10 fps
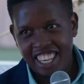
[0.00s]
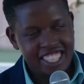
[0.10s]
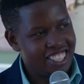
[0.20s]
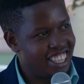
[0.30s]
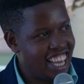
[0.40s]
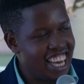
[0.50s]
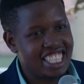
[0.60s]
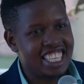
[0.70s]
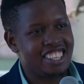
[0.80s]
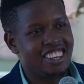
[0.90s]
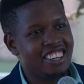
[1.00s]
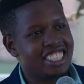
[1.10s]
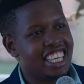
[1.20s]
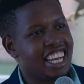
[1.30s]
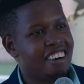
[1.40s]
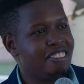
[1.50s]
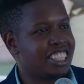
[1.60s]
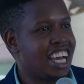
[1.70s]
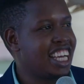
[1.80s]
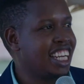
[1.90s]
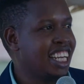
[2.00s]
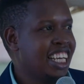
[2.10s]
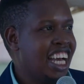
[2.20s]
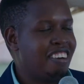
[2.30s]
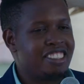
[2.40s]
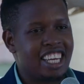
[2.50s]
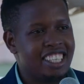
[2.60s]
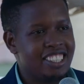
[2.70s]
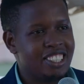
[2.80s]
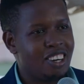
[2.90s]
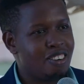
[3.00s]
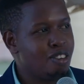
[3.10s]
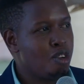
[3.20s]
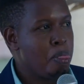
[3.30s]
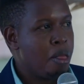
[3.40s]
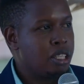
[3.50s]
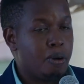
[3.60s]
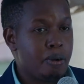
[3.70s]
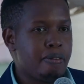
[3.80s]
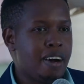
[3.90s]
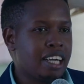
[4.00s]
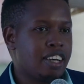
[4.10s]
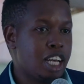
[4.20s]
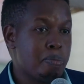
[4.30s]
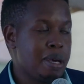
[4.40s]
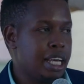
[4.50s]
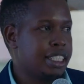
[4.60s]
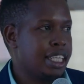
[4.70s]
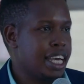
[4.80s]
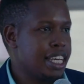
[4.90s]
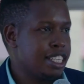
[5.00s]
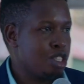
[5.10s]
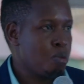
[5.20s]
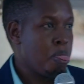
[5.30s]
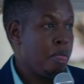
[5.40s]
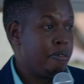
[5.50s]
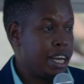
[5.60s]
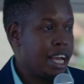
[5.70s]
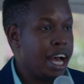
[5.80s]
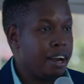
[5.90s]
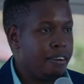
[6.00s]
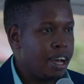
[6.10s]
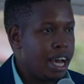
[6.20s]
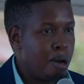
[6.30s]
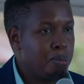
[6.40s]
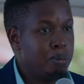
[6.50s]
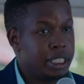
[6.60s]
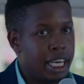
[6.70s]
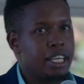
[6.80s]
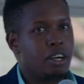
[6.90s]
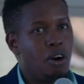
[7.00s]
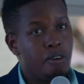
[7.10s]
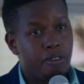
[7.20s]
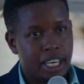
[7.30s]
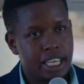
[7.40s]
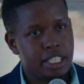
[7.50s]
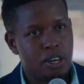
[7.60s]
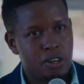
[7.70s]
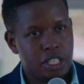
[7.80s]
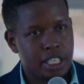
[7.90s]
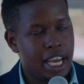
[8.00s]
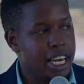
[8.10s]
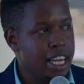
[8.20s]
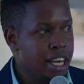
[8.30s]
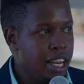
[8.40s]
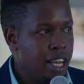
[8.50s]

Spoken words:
So that's the solution that I'm trying to solve. So what we've actually built is very hardware, technical, vocational training